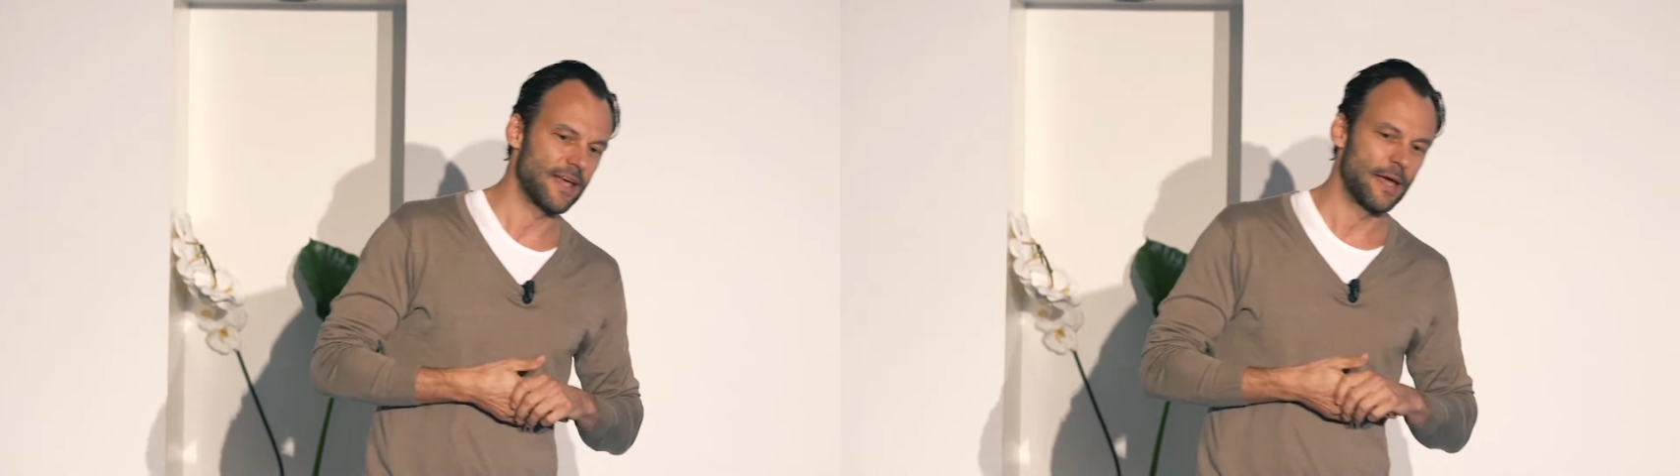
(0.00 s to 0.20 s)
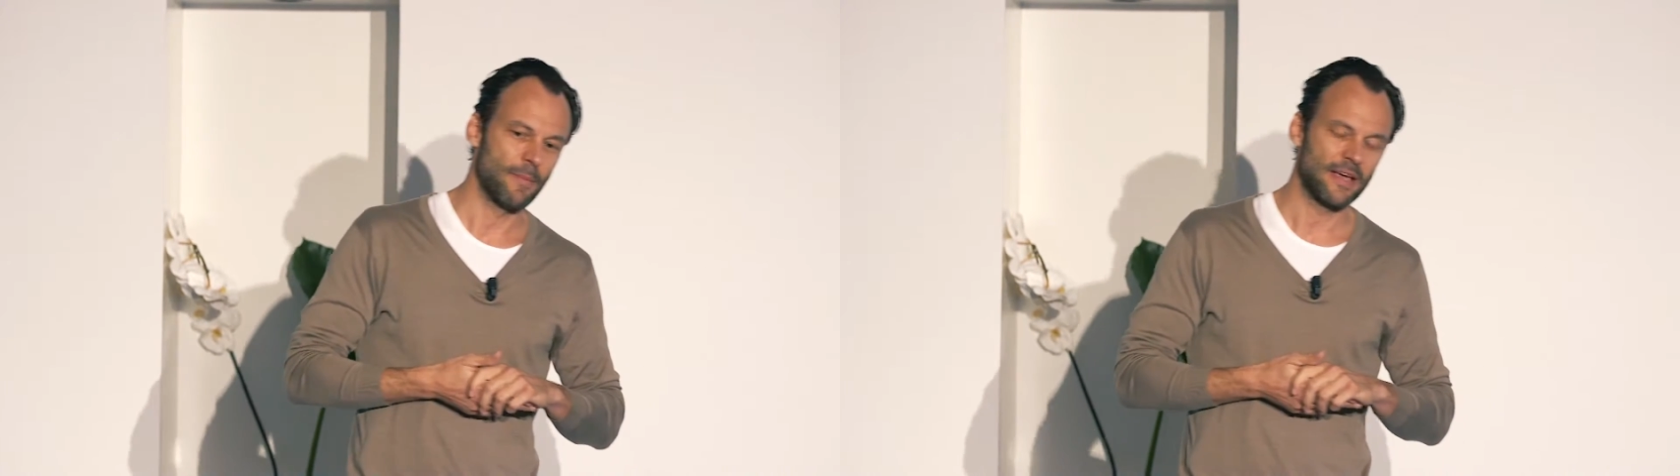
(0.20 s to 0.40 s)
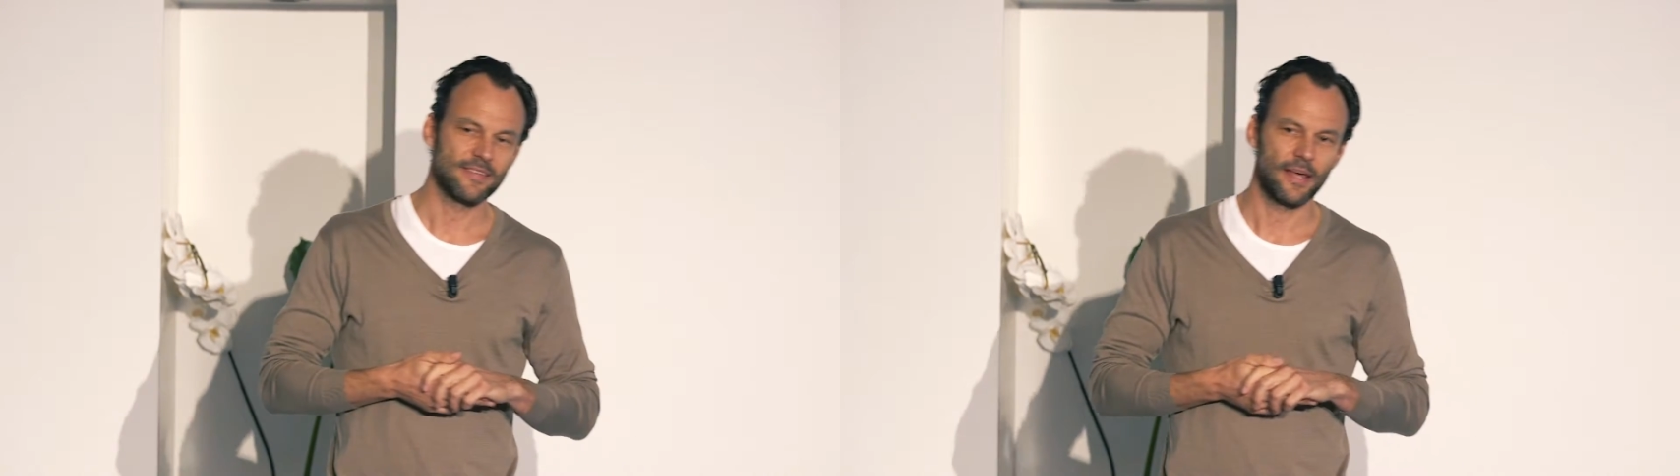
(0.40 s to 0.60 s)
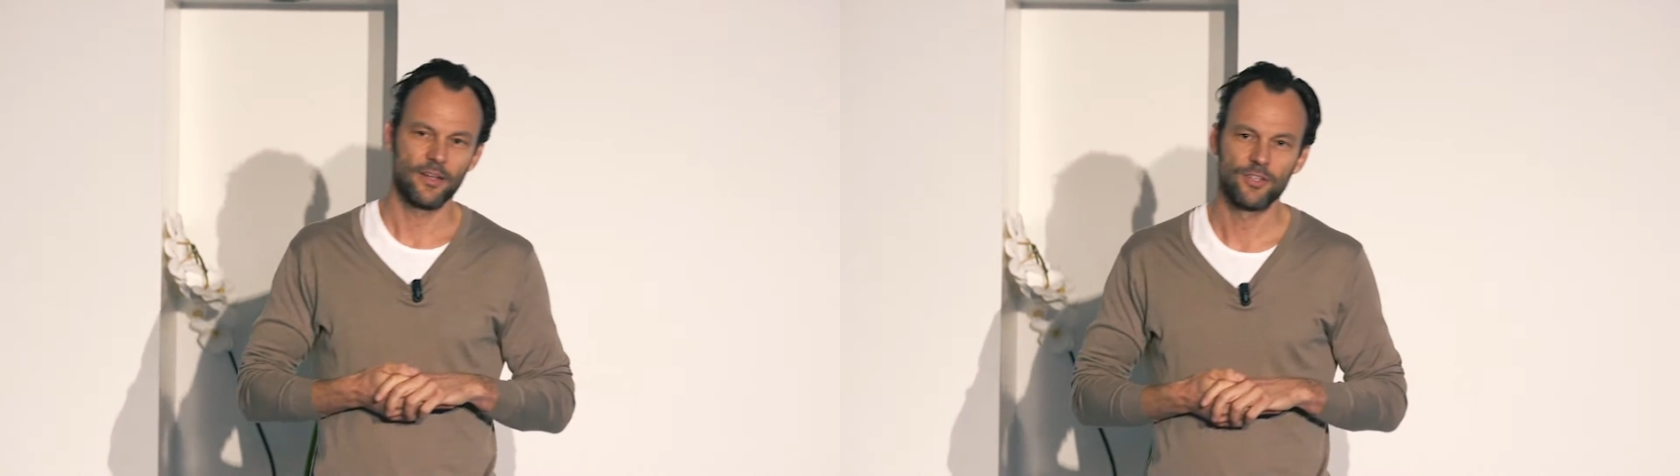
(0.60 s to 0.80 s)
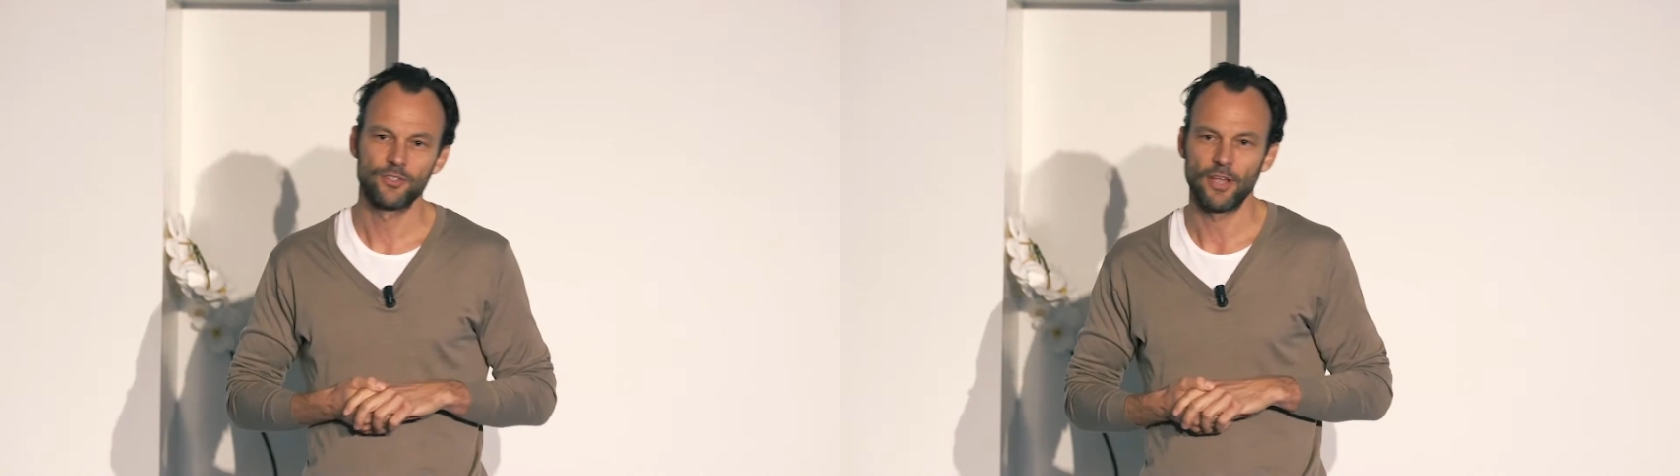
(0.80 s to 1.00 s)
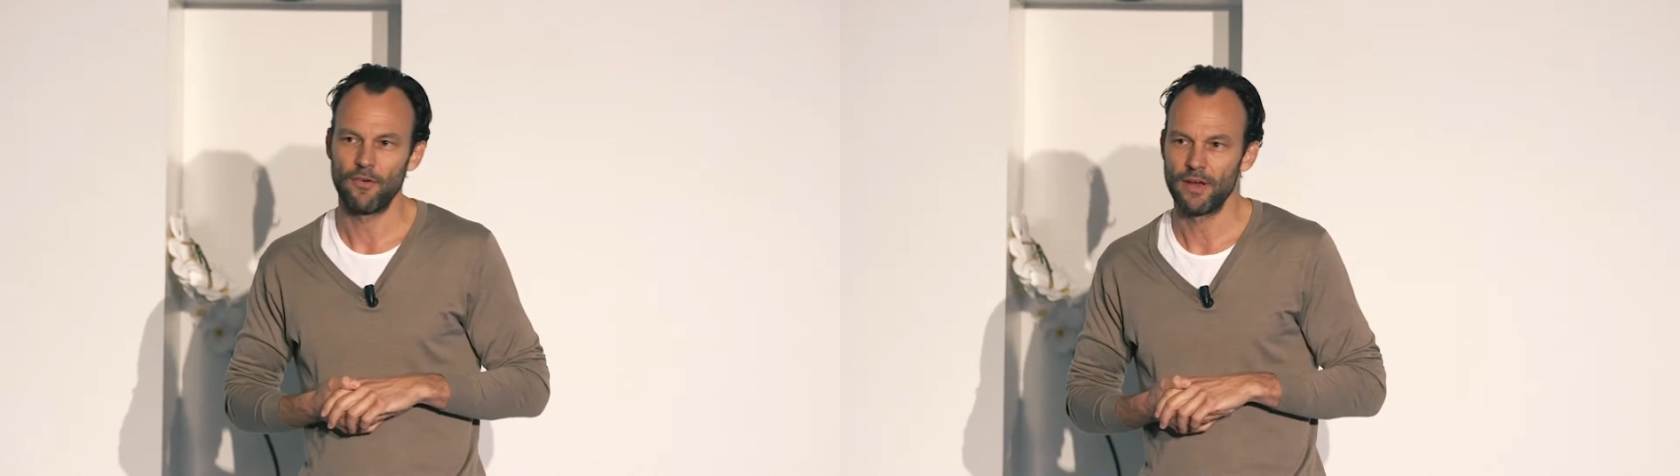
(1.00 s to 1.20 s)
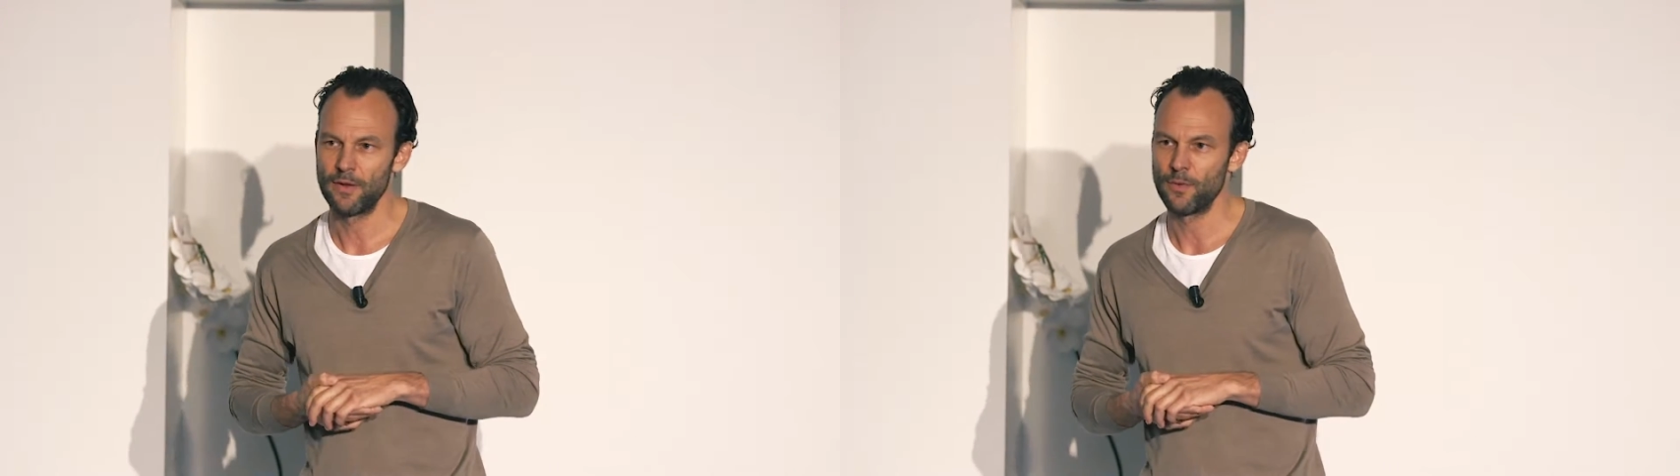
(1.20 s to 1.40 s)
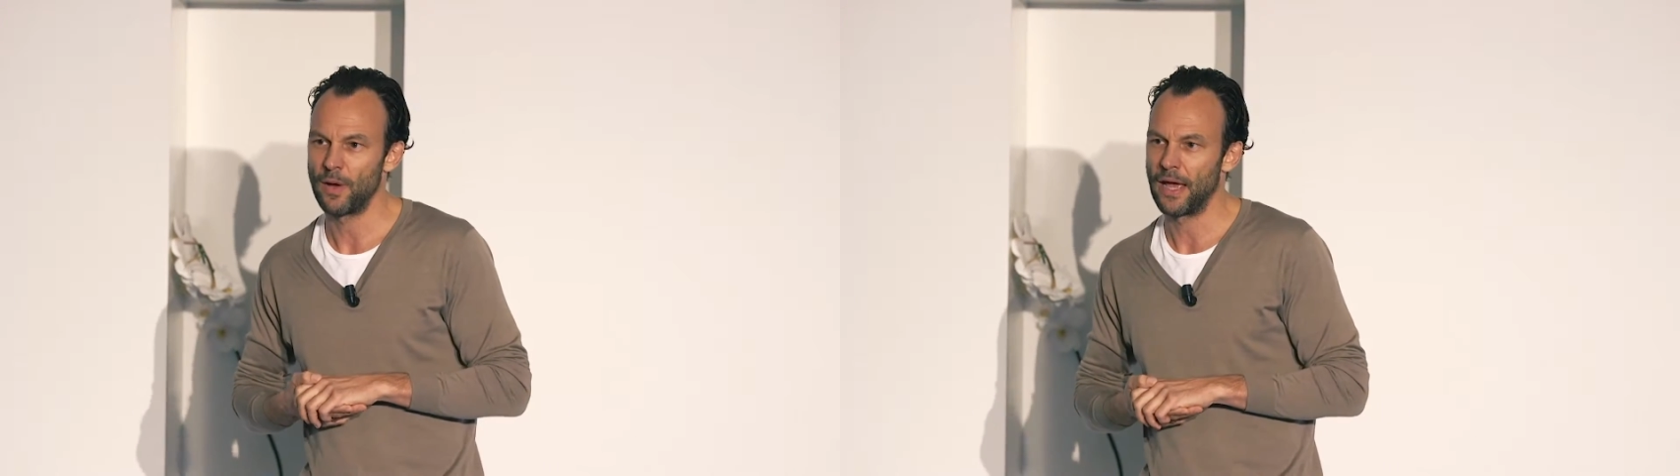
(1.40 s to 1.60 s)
I started Cherry